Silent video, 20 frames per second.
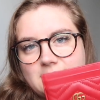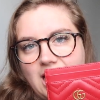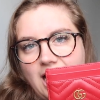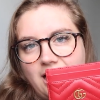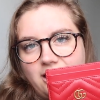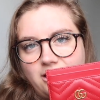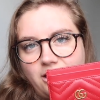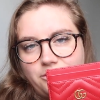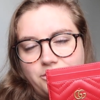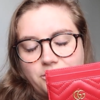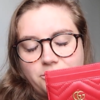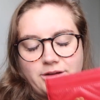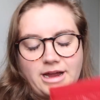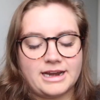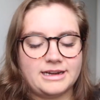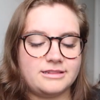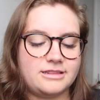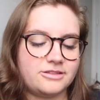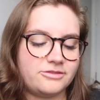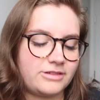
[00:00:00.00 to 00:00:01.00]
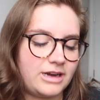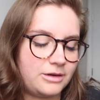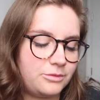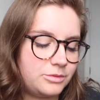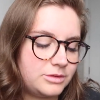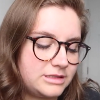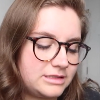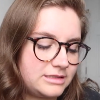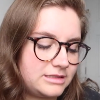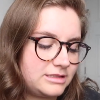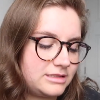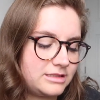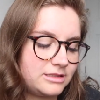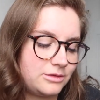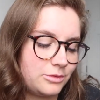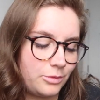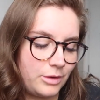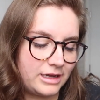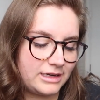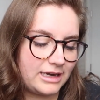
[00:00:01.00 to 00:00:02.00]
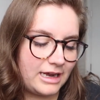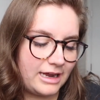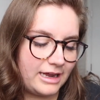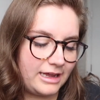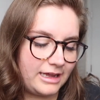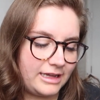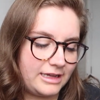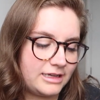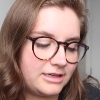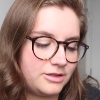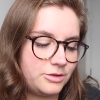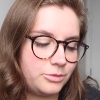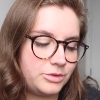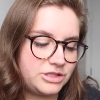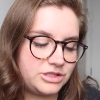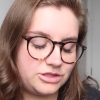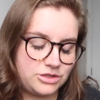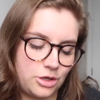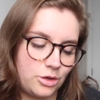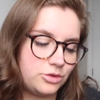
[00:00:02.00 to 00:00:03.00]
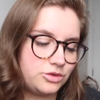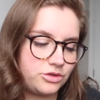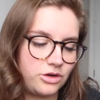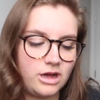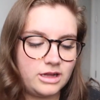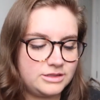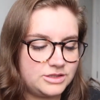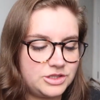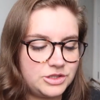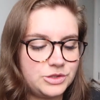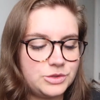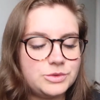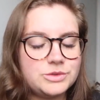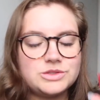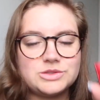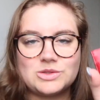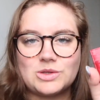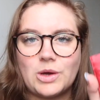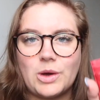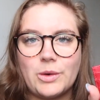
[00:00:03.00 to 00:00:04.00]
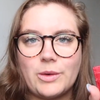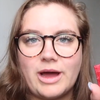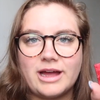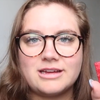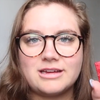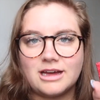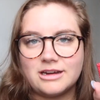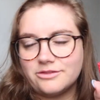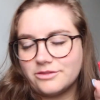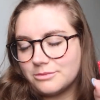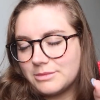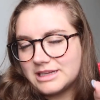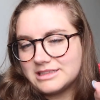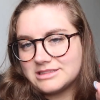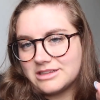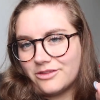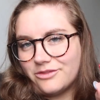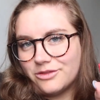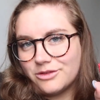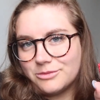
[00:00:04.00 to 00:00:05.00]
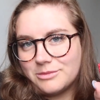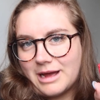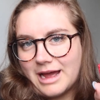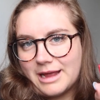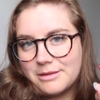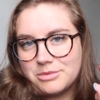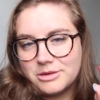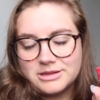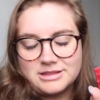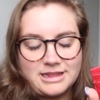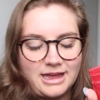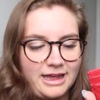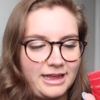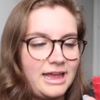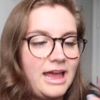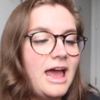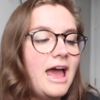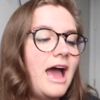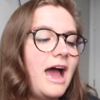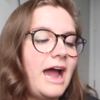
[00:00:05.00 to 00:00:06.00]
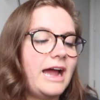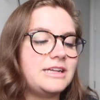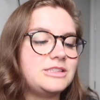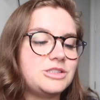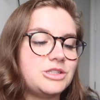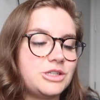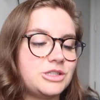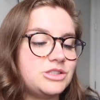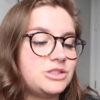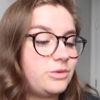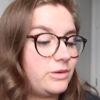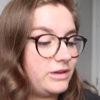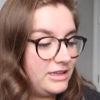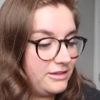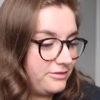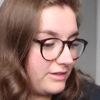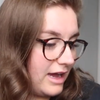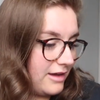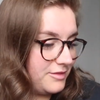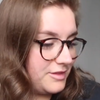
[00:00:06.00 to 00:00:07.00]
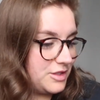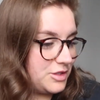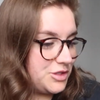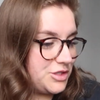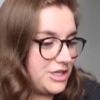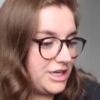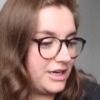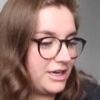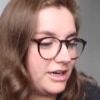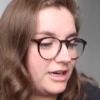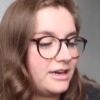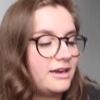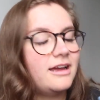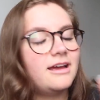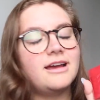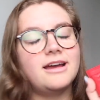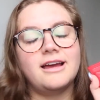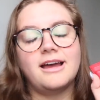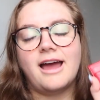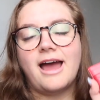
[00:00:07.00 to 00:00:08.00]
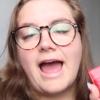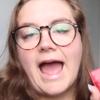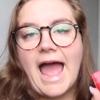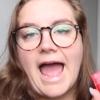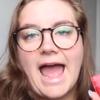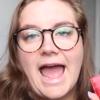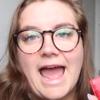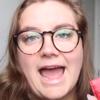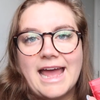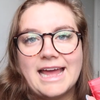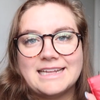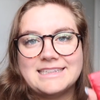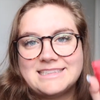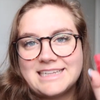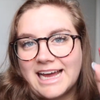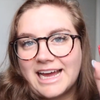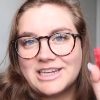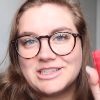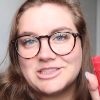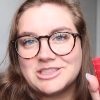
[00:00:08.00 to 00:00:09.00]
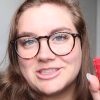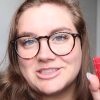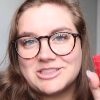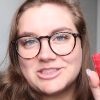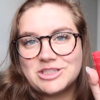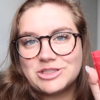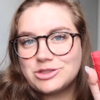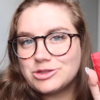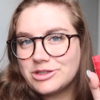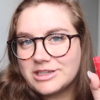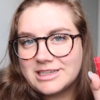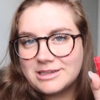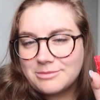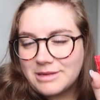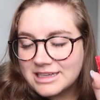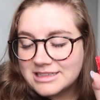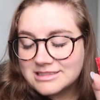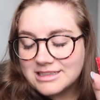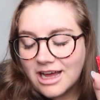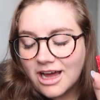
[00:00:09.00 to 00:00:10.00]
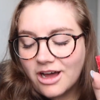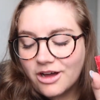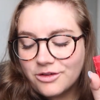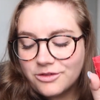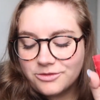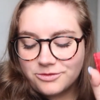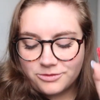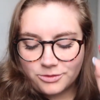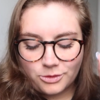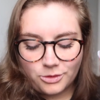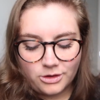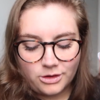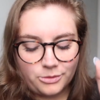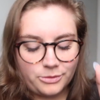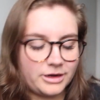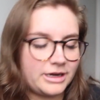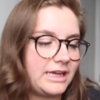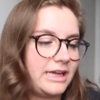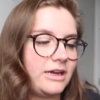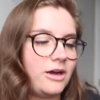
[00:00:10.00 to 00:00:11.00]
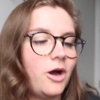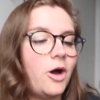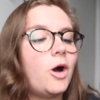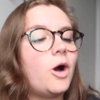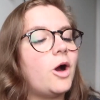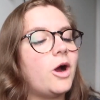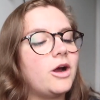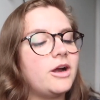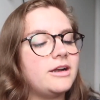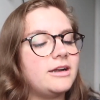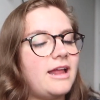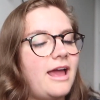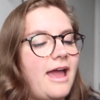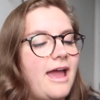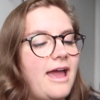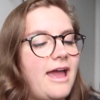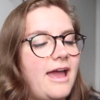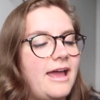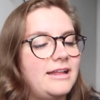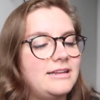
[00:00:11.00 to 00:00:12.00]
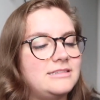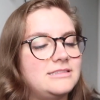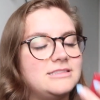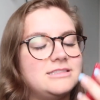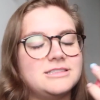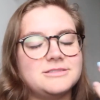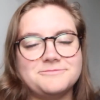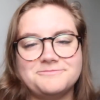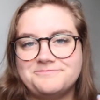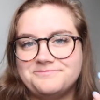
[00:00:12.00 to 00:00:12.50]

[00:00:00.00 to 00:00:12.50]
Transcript: I love the red. The red was the one I was so drawn to, so I got it for myself for my birthday. I turned 25 this year, and yeah, I just treated myself for working hard, and